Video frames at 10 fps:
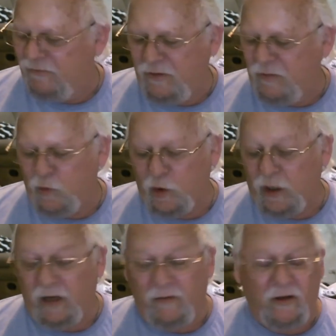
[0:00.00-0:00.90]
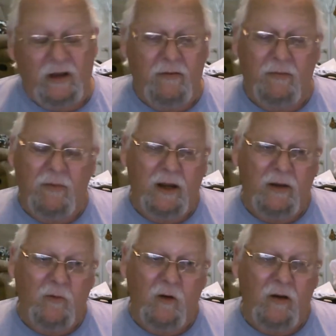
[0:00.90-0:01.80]
work it out for a lot of money
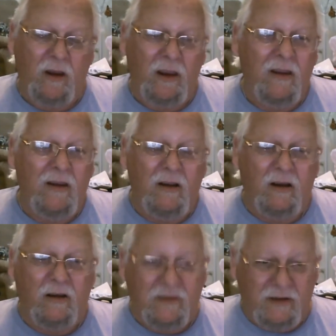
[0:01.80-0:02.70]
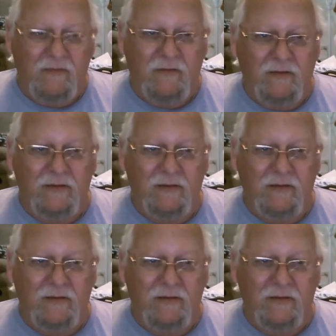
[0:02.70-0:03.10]
why I could send,